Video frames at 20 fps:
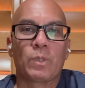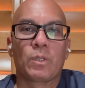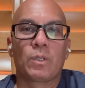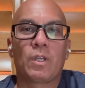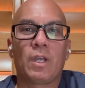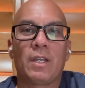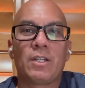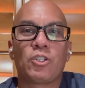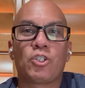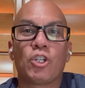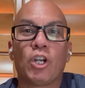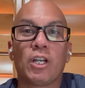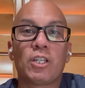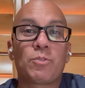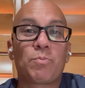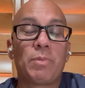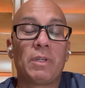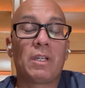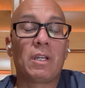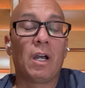Okay,
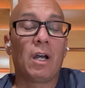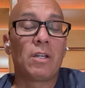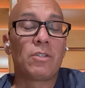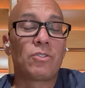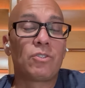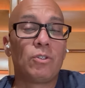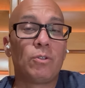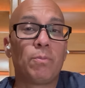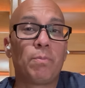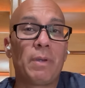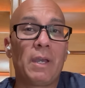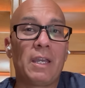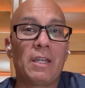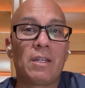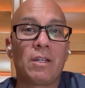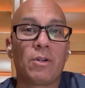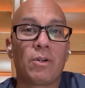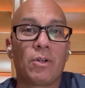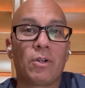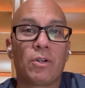just because you pay
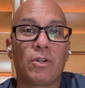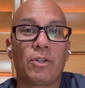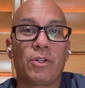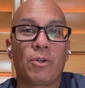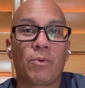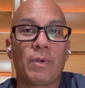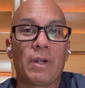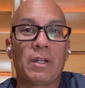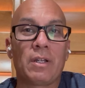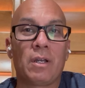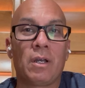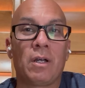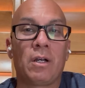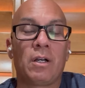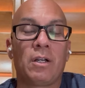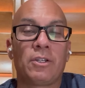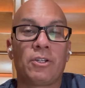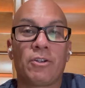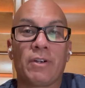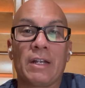
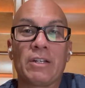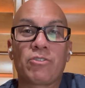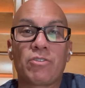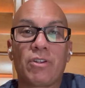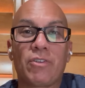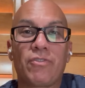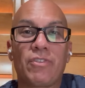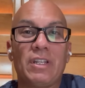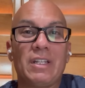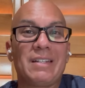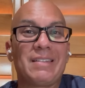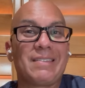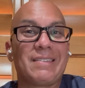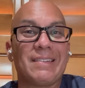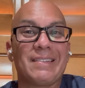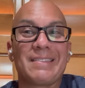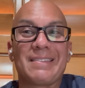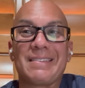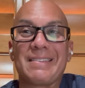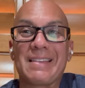your entry fee
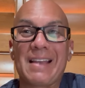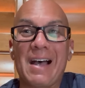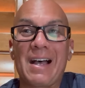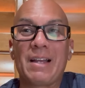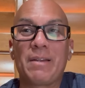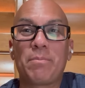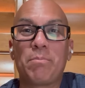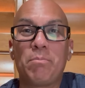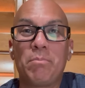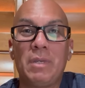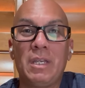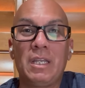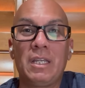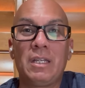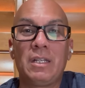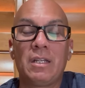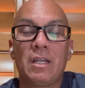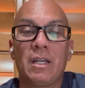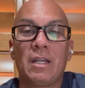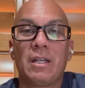does not
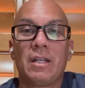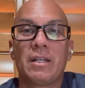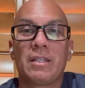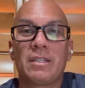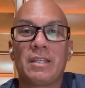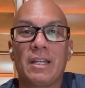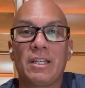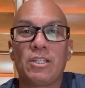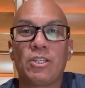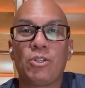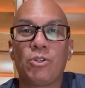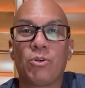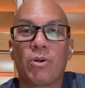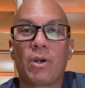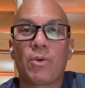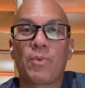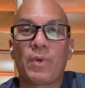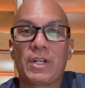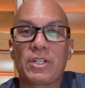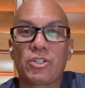mean that you
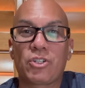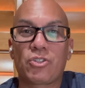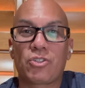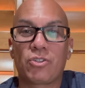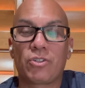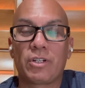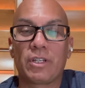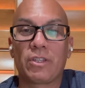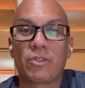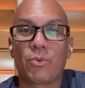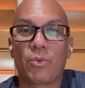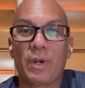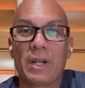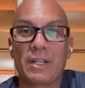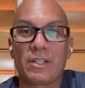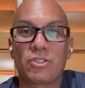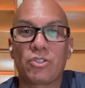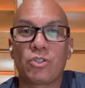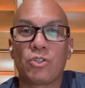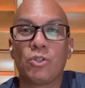are registered in the
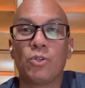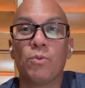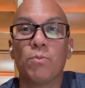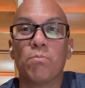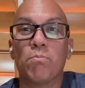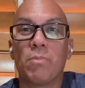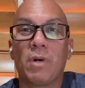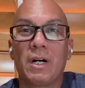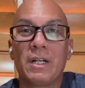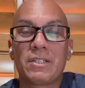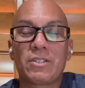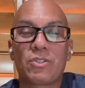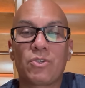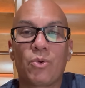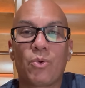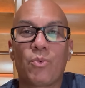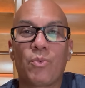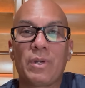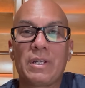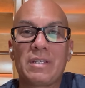race. You must
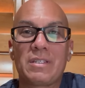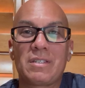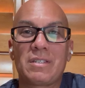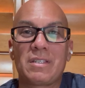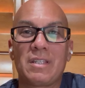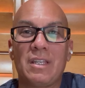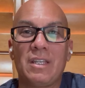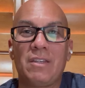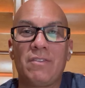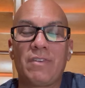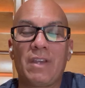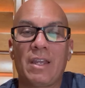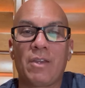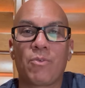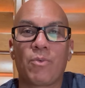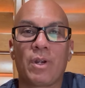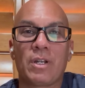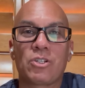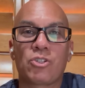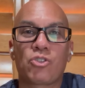receive a
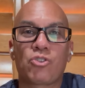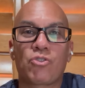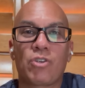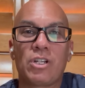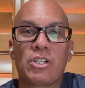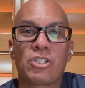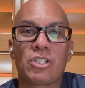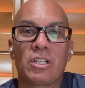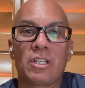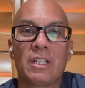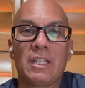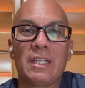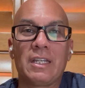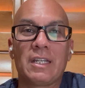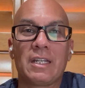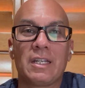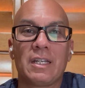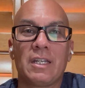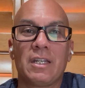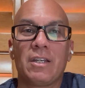registration link,
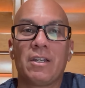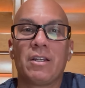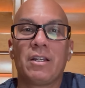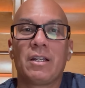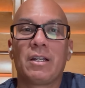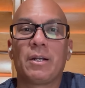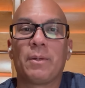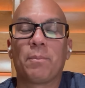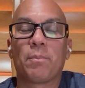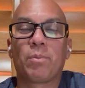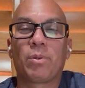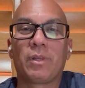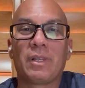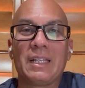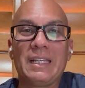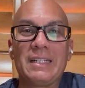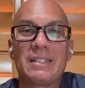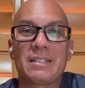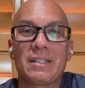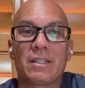
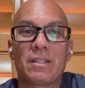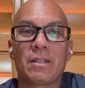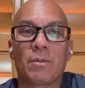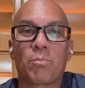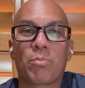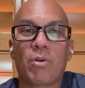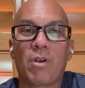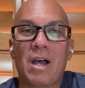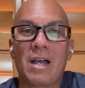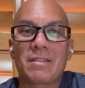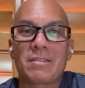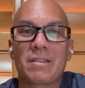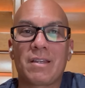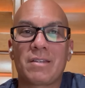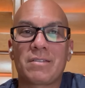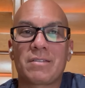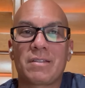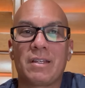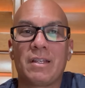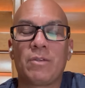complete the
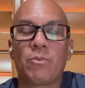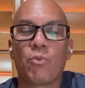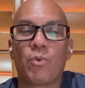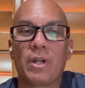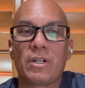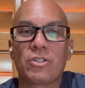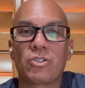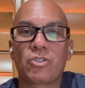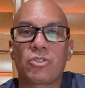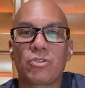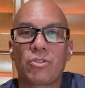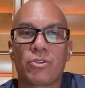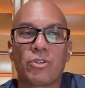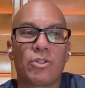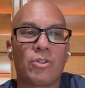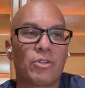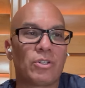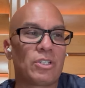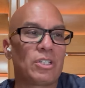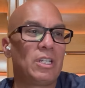process, and register
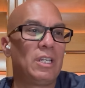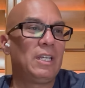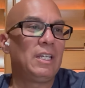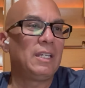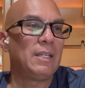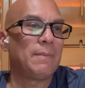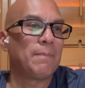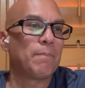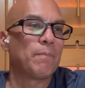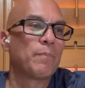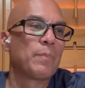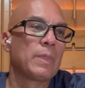your team.